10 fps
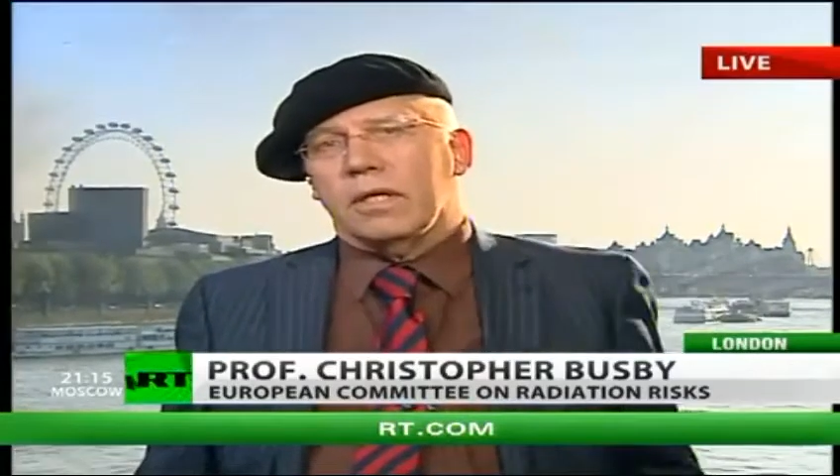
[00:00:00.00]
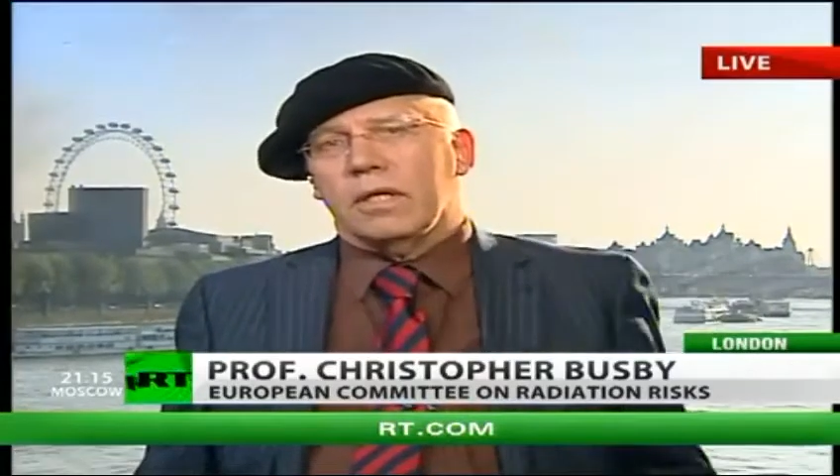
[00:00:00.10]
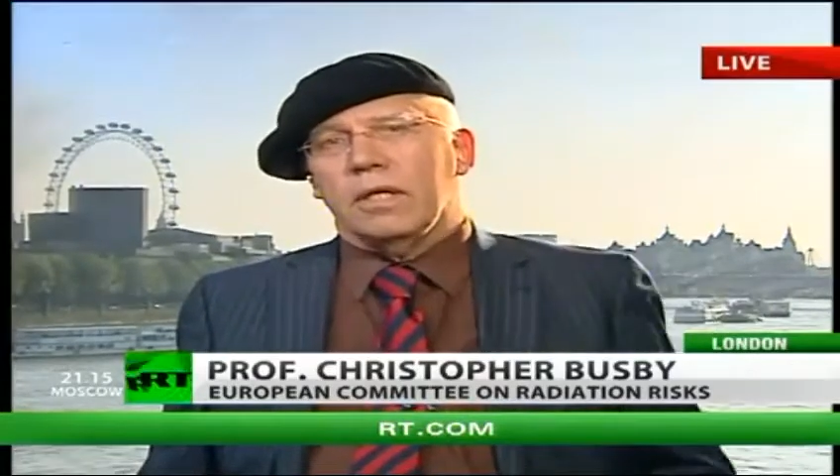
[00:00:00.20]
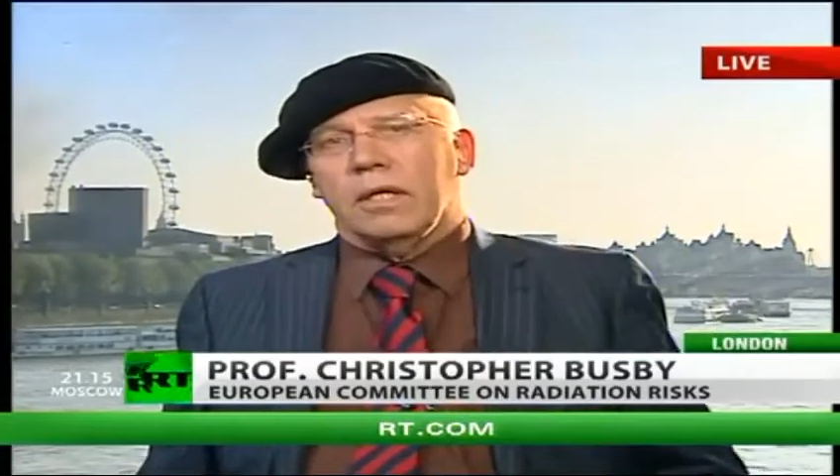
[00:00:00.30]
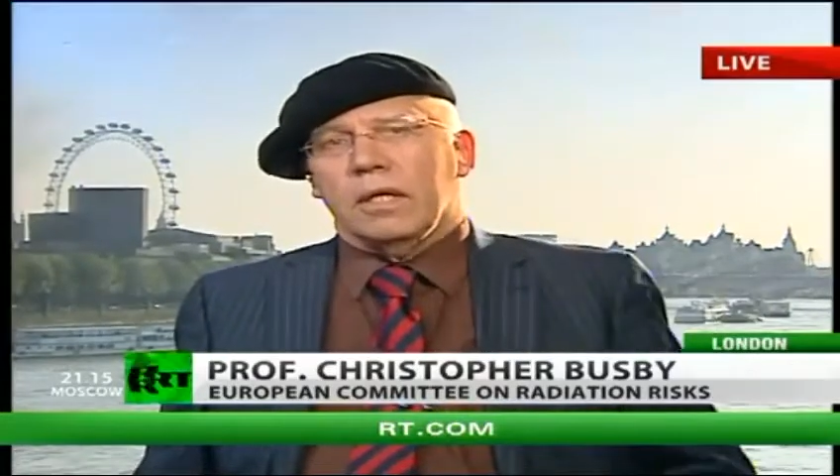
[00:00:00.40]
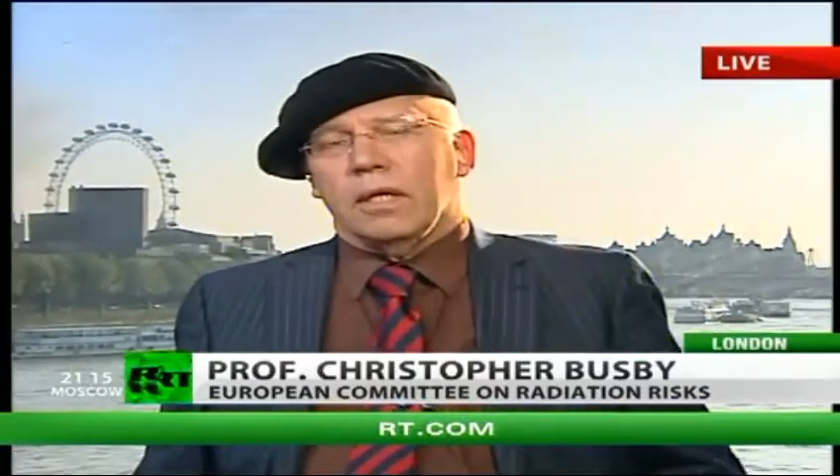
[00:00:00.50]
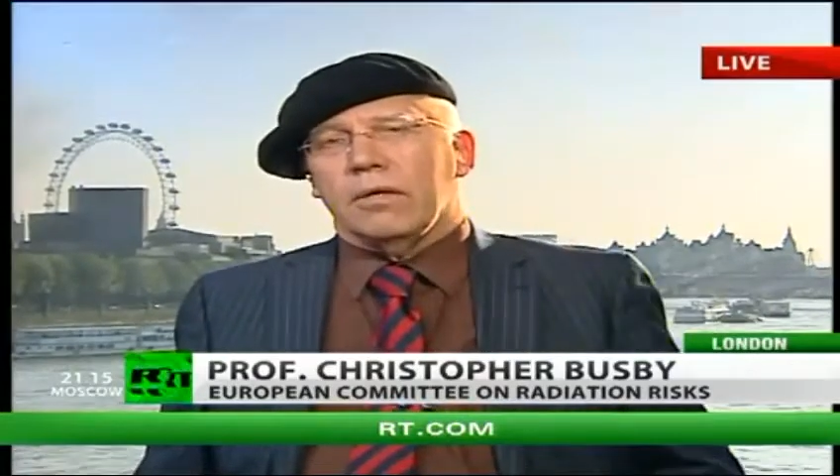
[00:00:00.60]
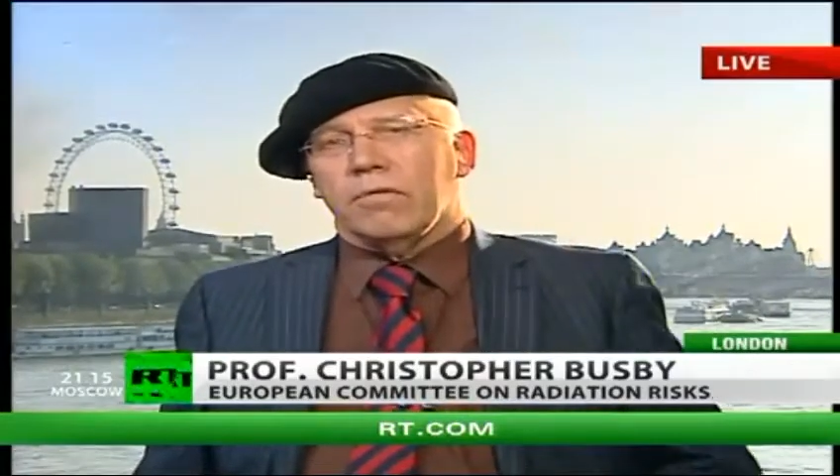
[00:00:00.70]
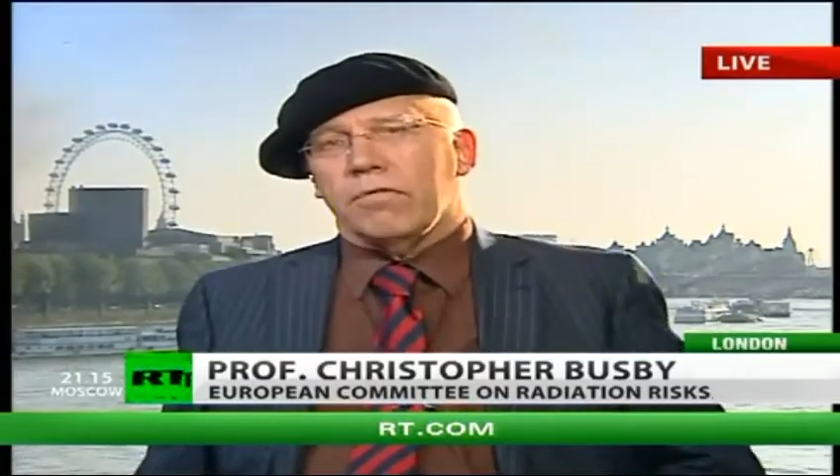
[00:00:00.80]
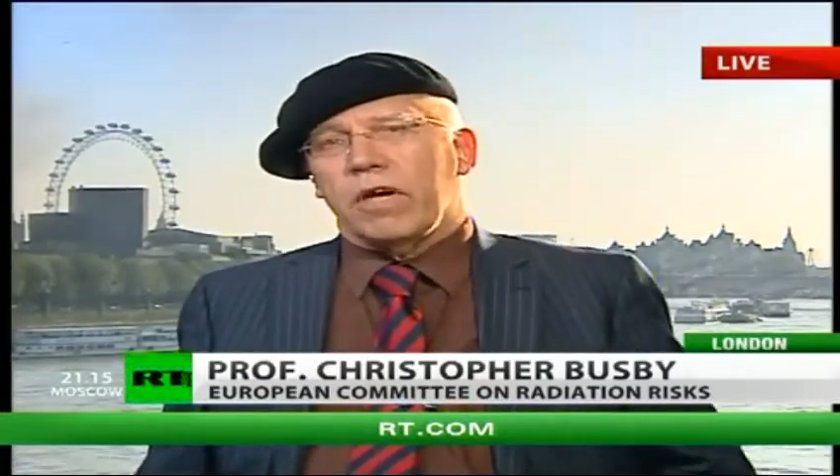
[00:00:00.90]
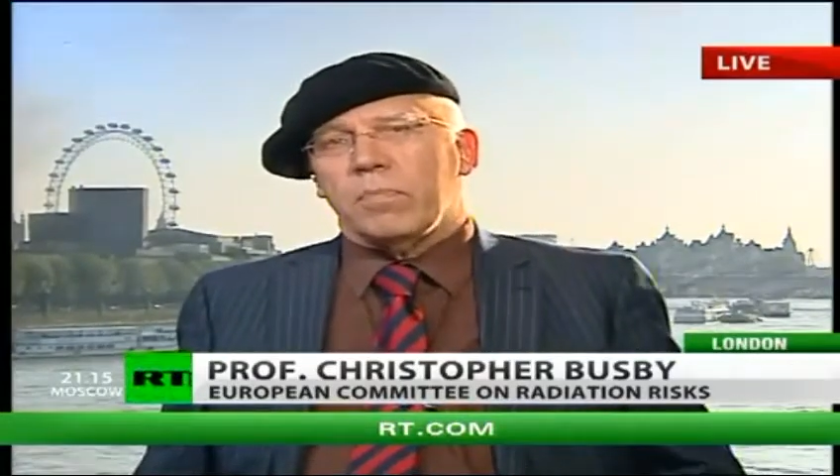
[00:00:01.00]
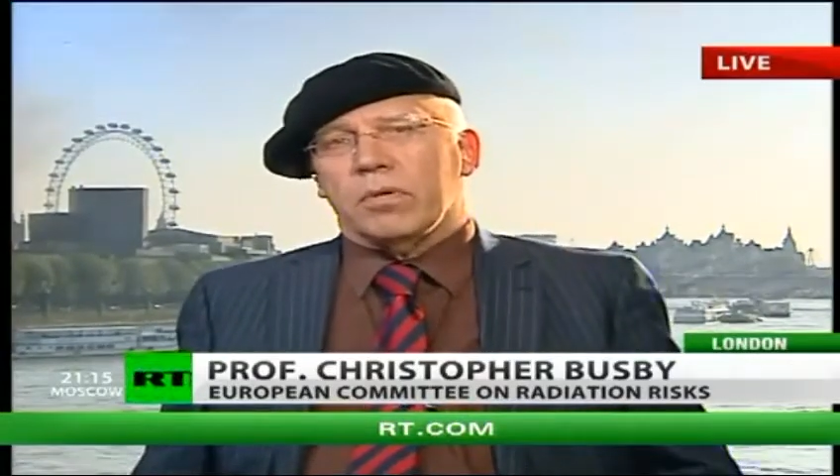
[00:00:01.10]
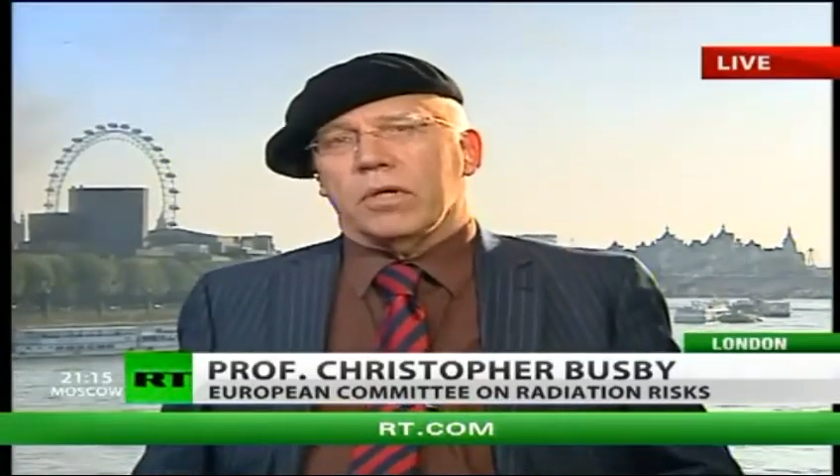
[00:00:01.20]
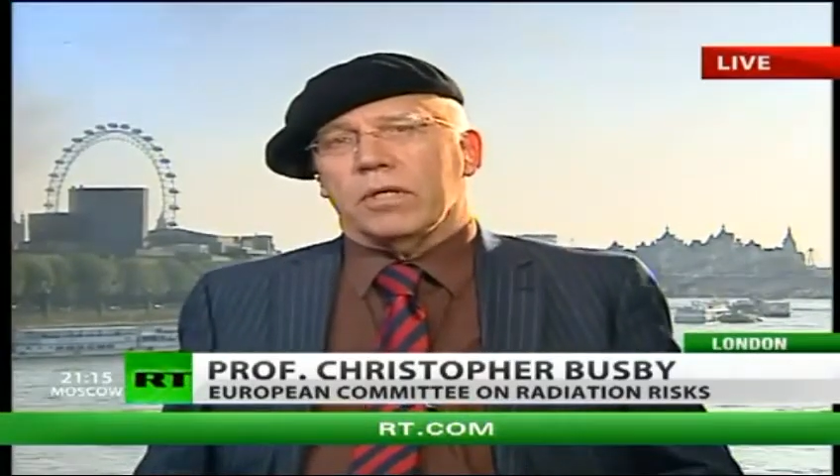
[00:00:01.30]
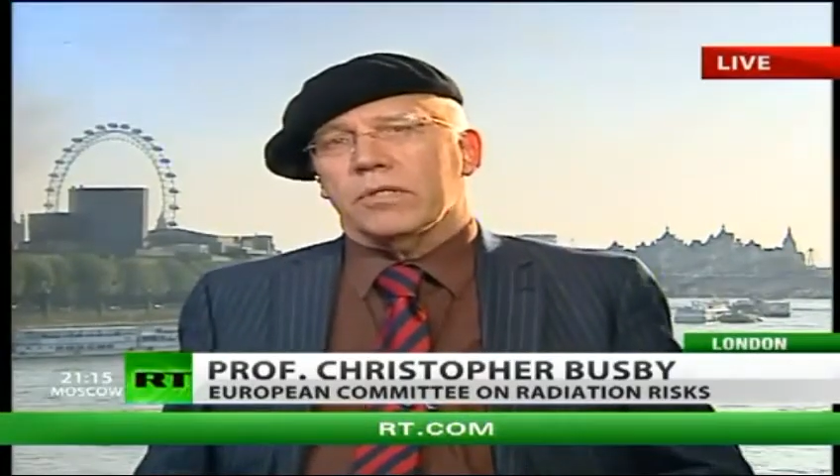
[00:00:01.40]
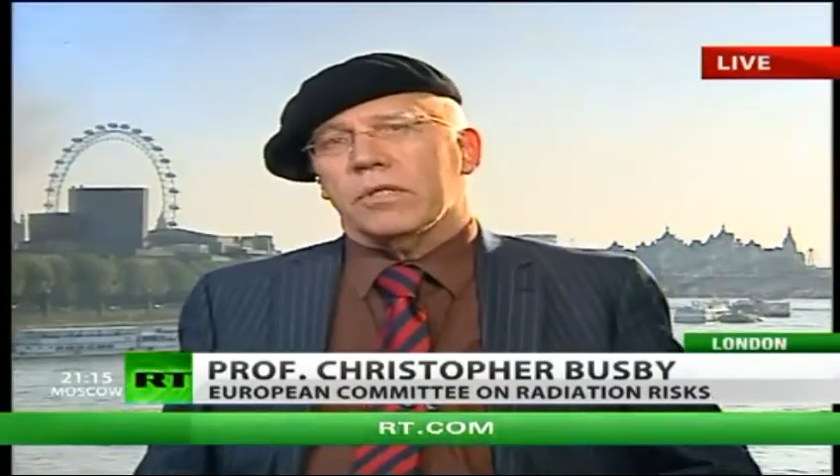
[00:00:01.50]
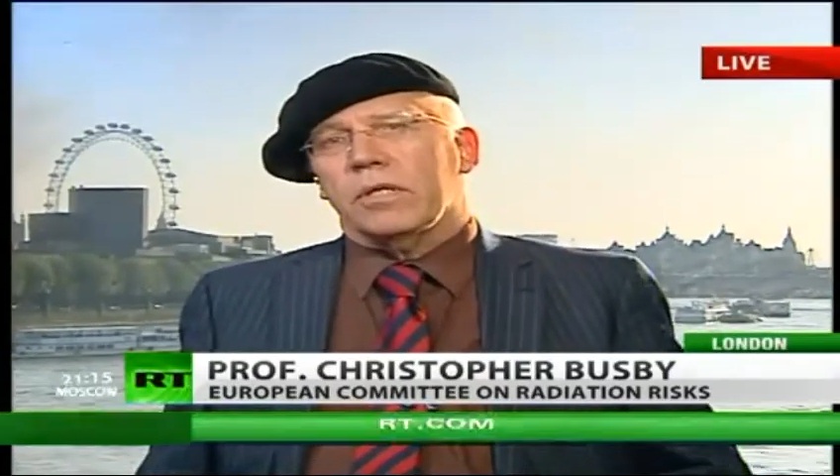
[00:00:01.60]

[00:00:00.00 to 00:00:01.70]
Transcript: air and have vaporized.